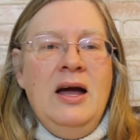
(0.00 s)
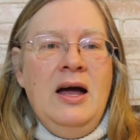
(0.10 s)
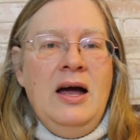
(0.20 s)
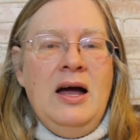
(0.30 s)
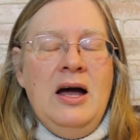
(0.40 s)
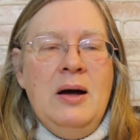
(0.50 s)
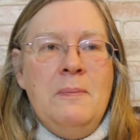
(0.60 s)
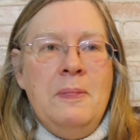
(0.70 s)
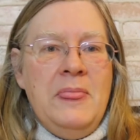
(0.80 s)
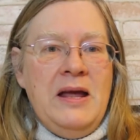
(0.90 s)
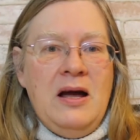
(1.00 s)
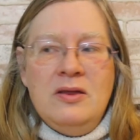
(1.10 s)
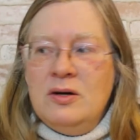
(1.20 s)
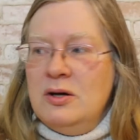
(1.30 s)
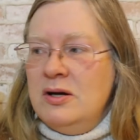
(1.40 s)
The
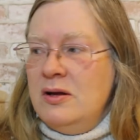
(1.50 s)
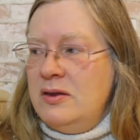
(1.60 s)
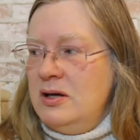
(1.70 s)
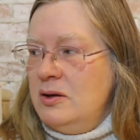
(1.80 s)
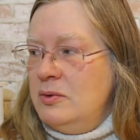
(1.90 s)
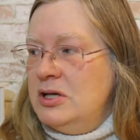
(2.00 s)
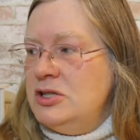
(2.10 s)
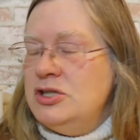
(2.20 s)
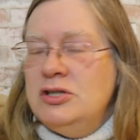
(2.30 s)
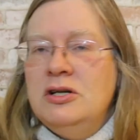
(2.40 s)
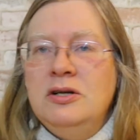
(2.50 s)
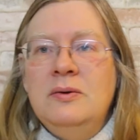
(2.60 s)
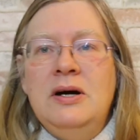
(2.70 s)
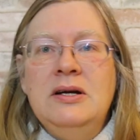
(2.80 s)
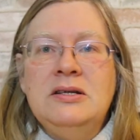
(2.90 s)
other thing I wanted to show
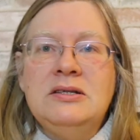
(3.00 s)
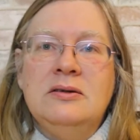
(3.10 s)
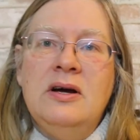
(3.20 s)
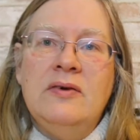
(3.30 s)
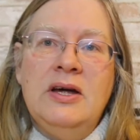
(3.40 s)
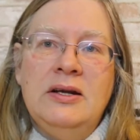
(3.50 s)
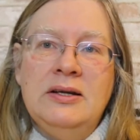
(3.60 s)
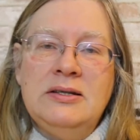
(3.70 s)
you, I still have a headless